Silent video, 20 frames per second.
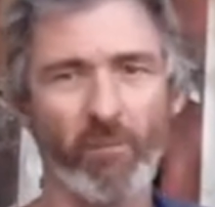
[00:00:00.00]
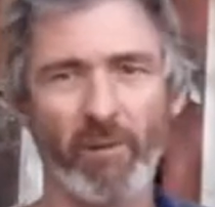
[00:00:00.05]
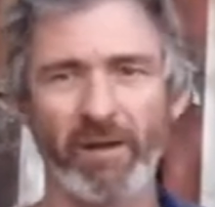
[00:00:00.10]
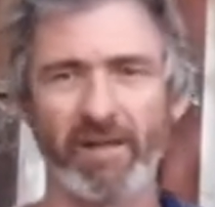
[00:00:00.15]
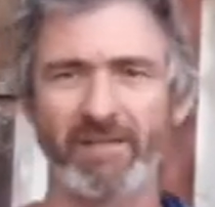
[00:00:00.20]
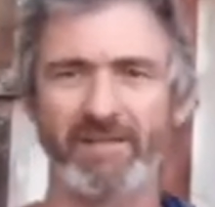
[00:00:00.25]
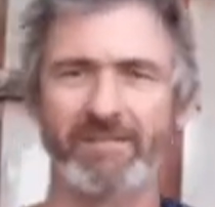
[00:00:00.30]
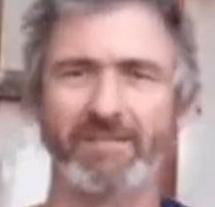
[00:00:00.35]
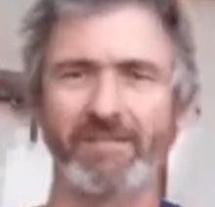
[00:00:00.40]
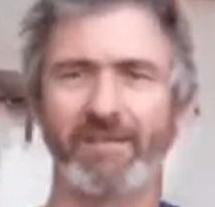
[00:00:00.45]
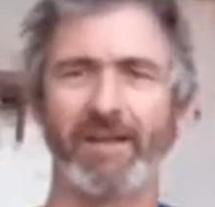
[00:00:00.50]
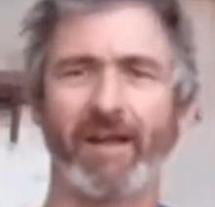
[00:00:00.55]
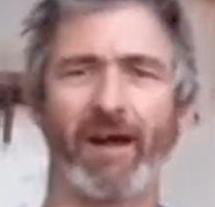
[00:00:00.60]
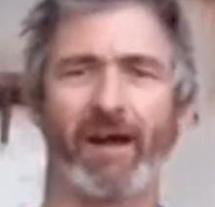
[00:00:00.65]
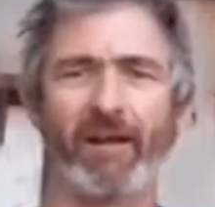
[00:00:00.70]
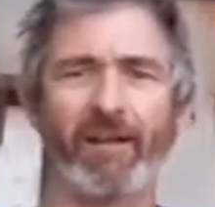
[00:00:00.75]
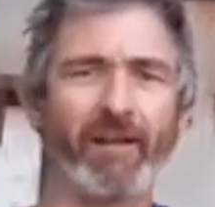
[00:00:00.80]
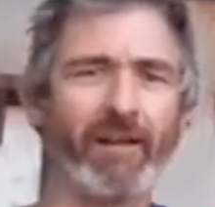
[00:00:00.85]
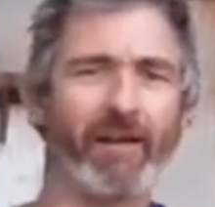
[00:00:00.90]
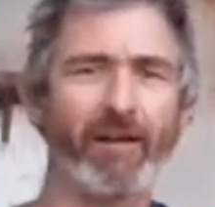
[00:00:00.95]
I can sit
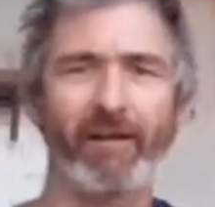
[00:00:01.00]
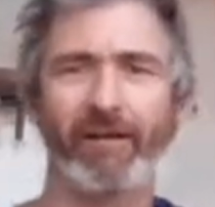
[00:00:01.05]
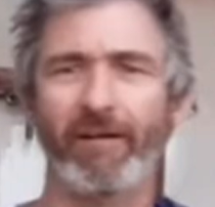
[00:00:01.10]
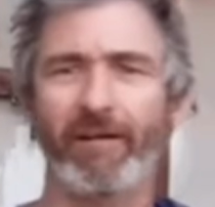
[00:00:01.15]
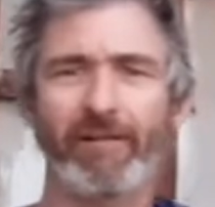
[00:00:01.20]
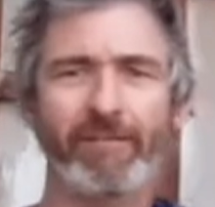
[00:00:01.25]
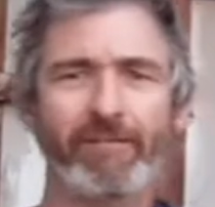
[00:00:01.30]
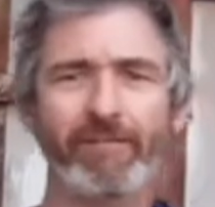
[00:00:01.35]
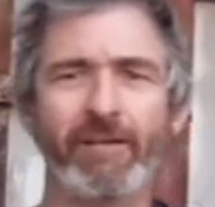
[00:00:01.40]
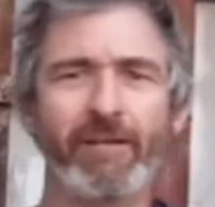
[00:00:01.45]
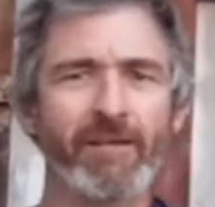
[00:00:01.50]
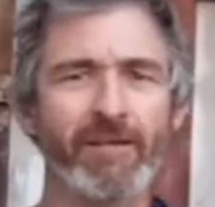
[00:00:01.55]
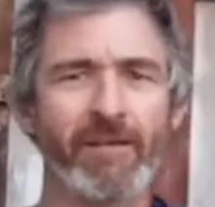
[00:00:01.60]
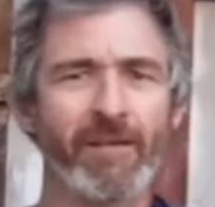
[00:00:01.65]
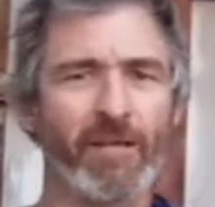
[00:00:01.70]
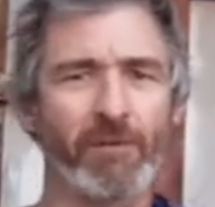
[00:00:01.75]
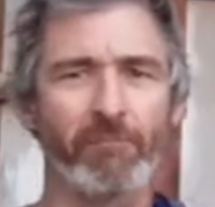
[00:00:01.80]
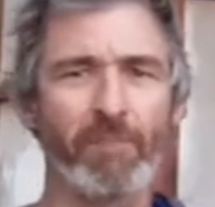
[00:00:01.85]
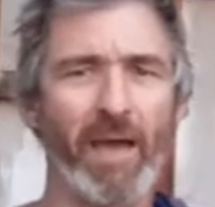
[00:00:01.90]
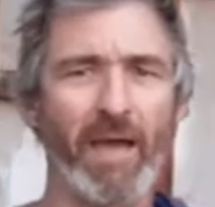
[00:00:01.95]
out here and
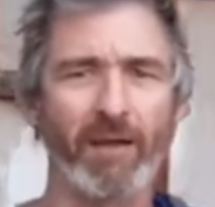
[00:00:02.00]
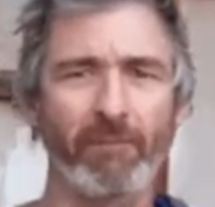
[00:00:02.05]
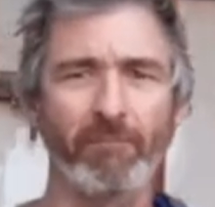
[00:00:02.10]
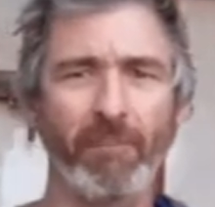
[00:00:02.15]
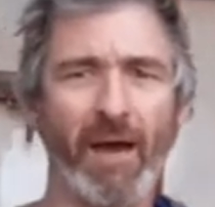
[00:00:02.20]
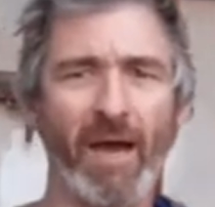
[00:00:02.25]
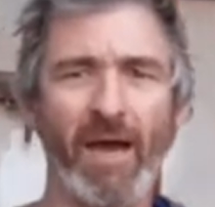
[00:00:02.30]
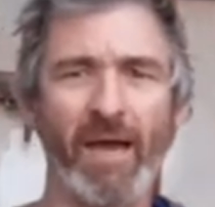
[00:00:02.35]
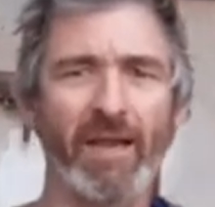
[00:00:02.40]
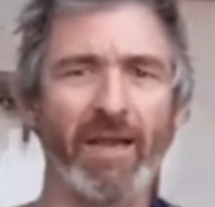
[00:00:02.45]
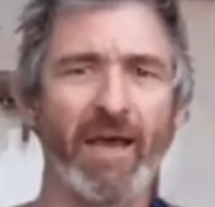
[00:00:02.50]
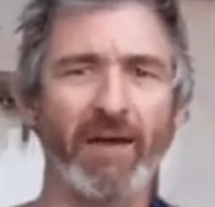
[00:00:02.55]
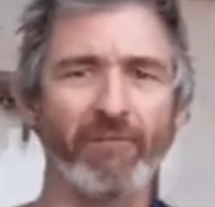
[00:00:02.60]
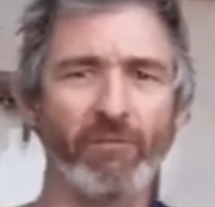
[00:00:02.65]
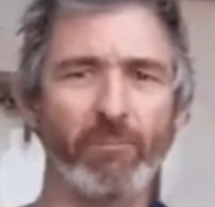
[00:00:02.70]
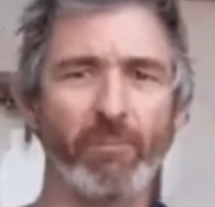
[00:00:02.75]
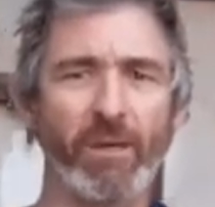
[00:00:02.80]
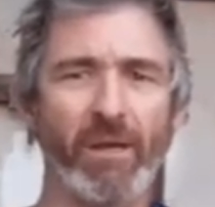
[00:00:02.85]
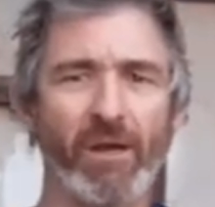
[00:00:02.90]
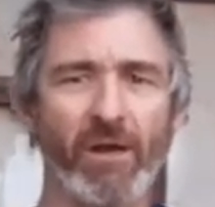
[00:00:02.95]
kick back by it and have a
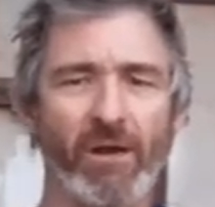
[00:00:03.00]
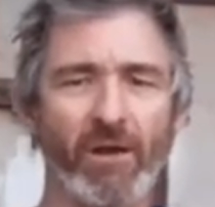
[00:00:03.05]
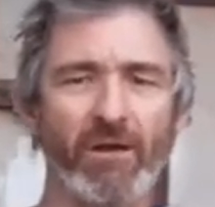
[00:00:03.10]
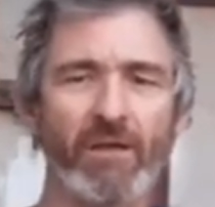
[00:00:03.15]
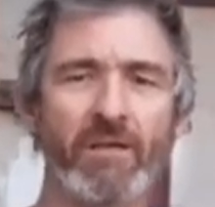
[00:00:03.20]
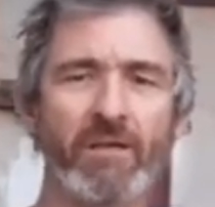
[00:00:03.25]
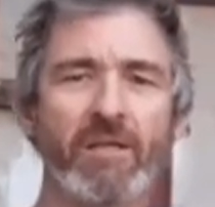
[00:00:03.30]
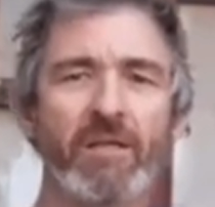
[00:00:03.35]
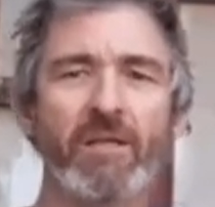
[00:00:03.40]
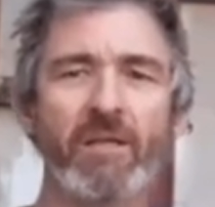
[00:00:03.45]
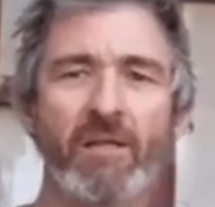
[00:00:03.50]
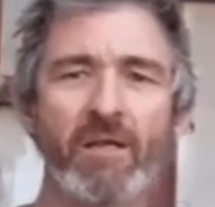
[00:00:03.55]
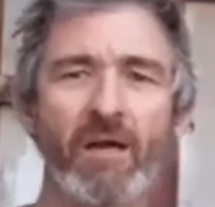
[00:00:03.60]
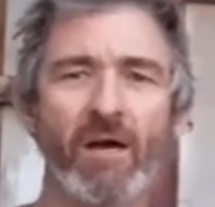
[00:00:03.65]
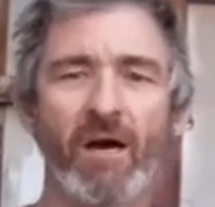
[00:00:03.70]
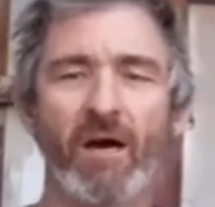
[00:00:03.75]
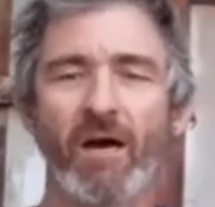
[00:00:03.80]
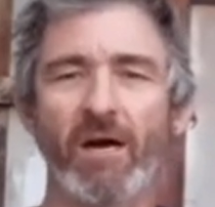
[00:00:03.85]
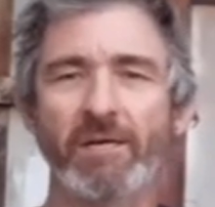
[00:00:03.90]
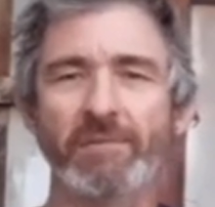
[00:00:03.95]
beer.
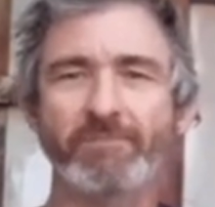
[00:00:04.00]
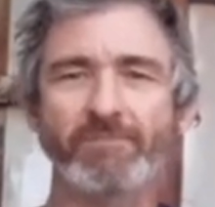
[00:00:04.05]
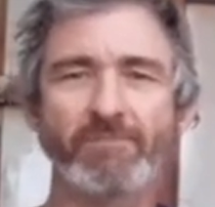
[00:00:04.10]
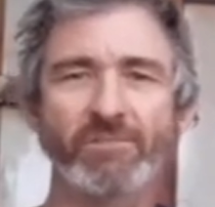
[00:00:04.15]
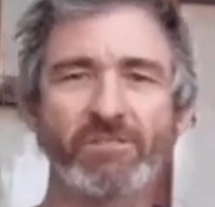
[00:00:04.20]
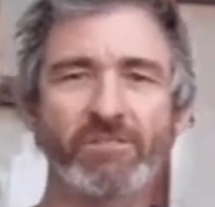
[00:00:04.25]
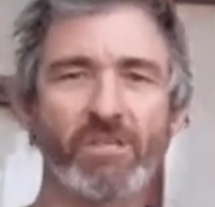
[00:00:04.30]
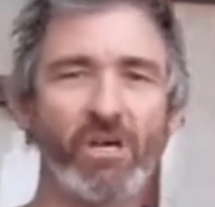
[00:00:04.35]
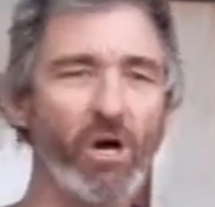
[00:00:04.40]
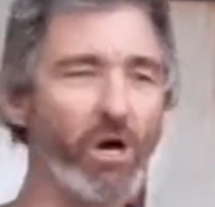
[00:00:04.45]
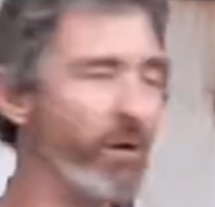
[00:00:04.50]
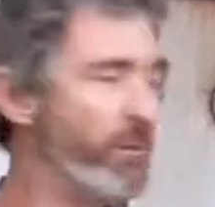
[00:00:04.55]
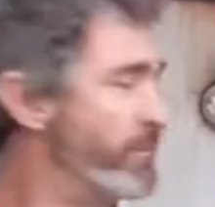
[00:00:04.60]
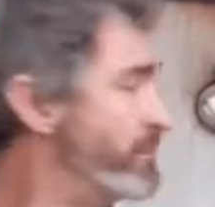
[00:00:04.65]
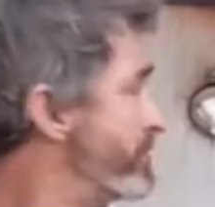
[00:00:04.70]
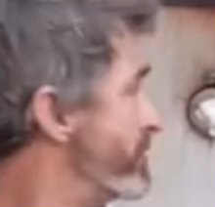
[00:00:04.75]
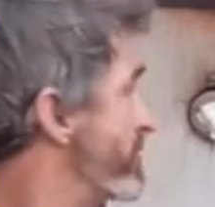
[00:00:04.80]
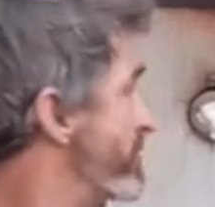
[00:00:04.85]
So